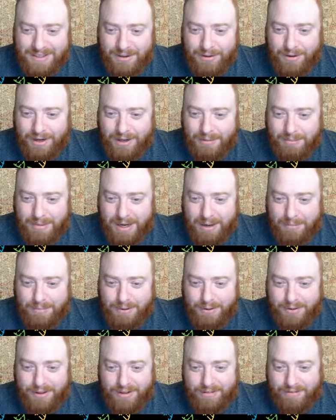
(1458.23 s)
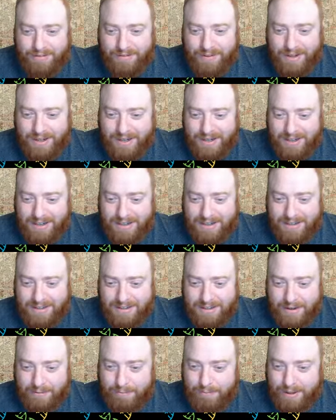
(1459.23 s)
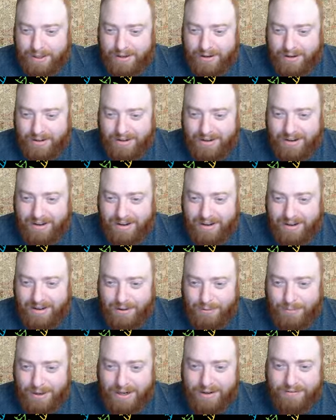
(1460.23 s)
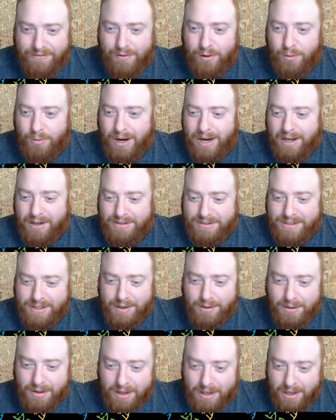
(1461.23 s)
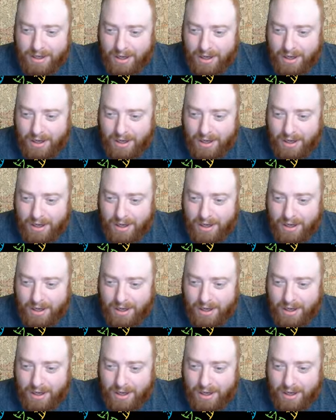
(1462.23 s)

Grand Mappa. They've uh, they've been on uh, Reddit for a while, so